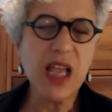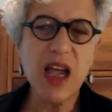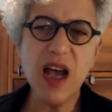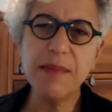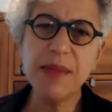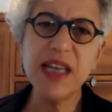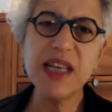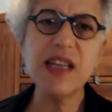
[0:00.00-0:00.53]

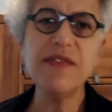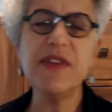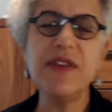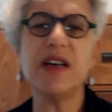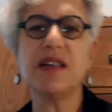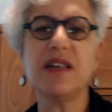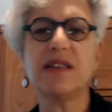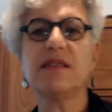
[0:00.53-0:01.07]
I'm going to give
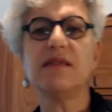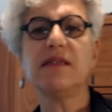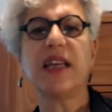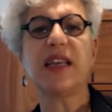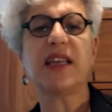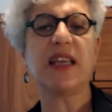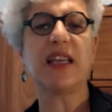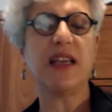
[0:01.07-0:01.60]
uh,
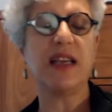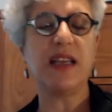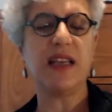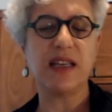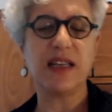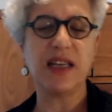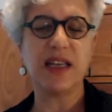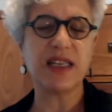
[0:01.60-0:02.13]
like an,
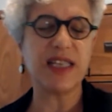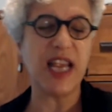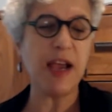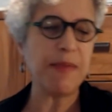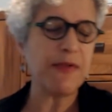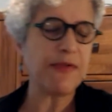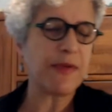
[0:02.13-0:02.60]
an example